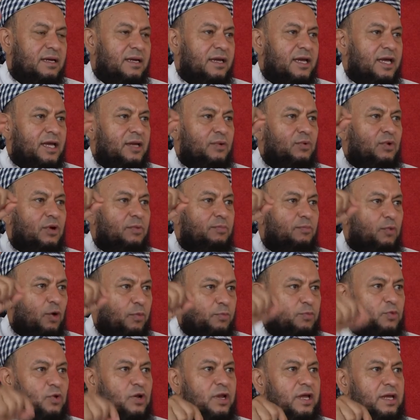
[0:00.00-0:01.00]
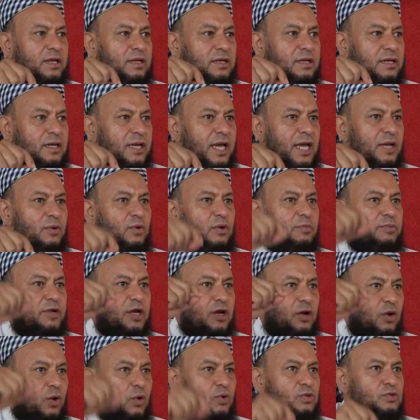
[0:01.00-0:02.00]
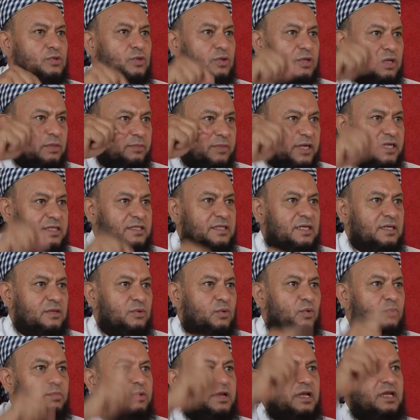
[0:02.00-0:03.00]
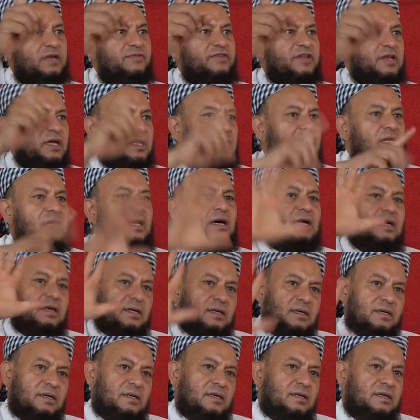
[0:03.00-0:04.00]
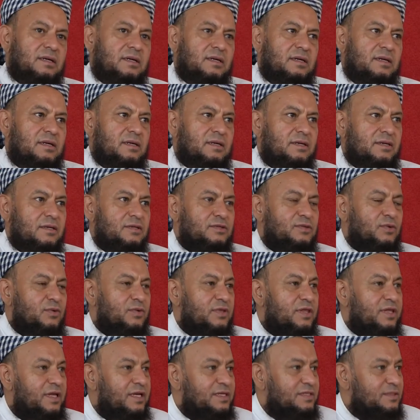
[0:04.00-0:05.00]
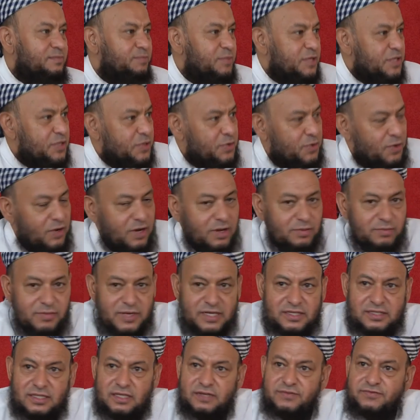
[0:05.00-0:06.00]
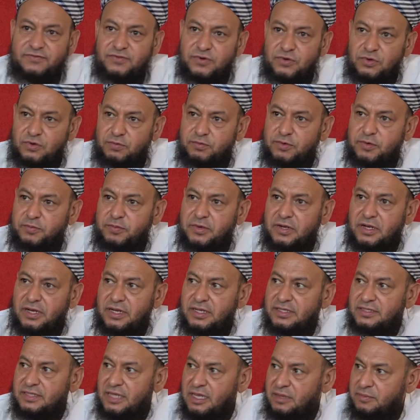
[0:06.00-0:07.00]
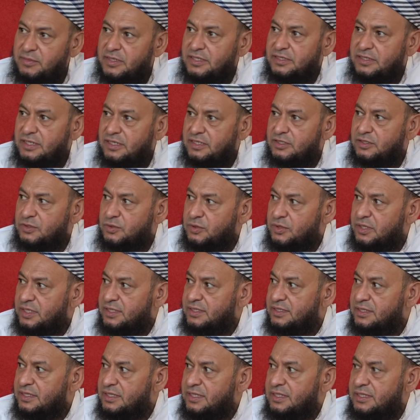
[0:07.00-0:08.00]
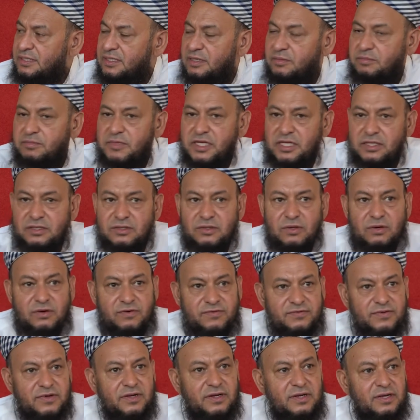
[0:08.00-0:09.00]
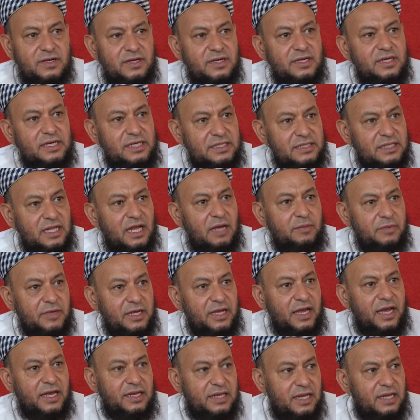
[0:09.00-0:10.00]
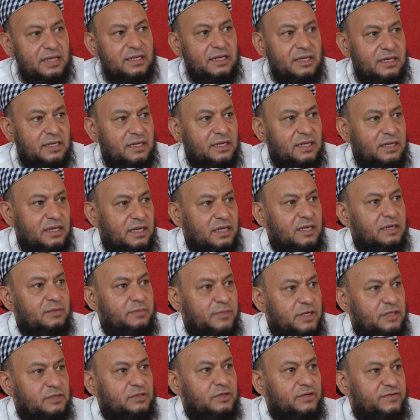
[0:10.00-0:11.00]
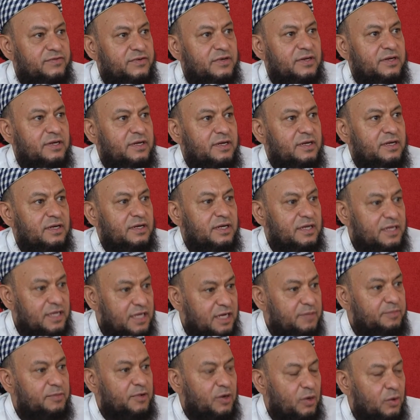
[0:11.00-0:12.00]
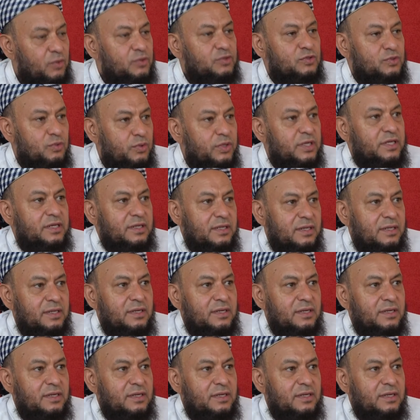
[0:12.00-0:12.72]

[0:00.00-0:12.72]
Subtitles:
and will populate and will be close to the masjid who believe in Allah. So this particular masjid for you people as MSA students is a means of Islamic identity and a means of keep close to it.